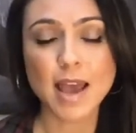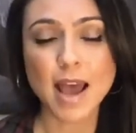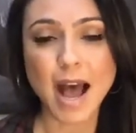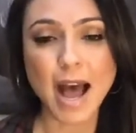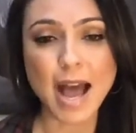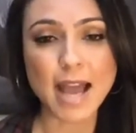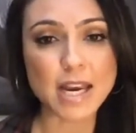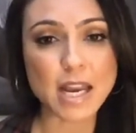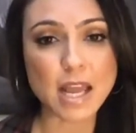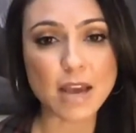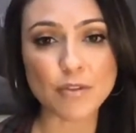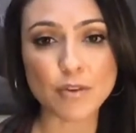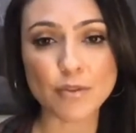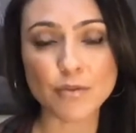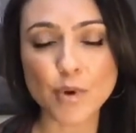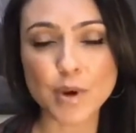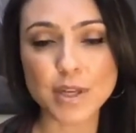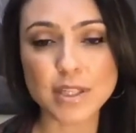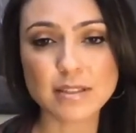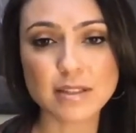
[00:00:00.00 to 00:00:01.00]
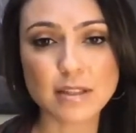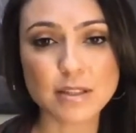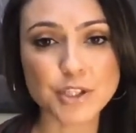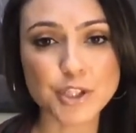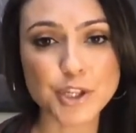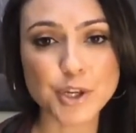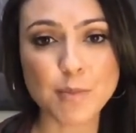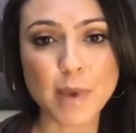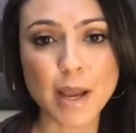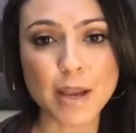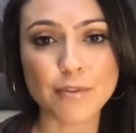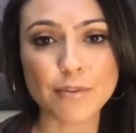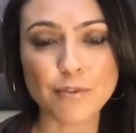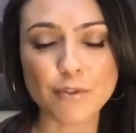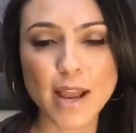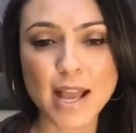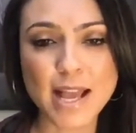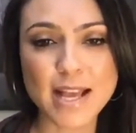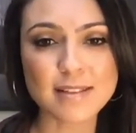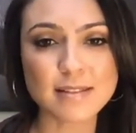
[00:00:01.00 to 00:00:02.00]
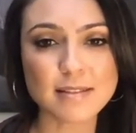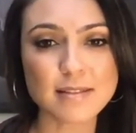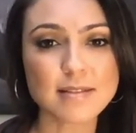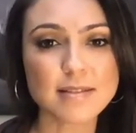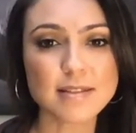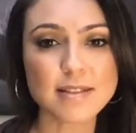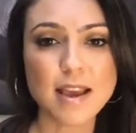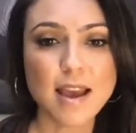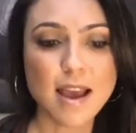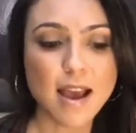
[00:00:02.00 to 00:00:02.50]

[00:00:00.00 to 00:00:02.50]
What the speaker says: I never voiced it to my friends.